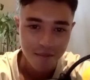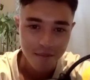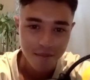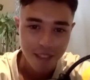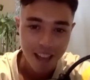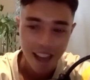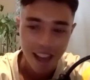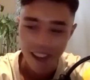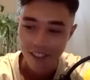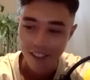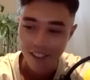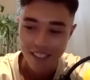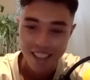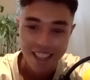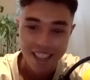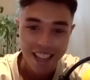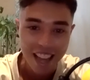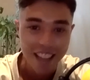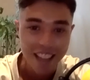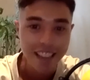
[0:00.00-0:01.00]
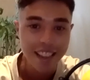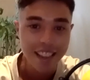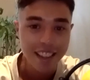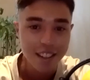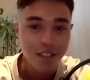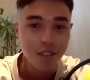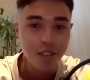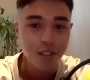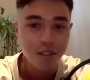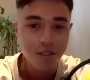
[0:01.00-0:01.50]
have that
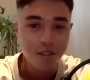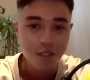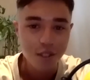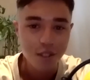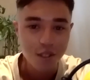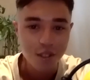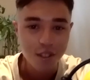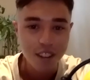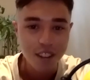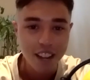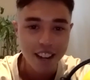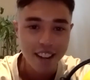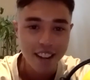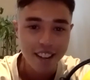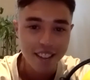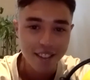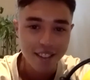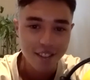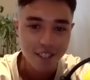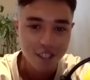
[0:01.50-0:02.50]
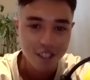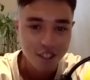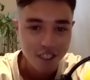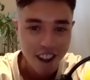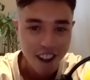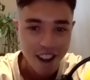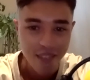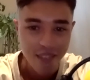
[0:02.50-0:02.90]
little food and restrain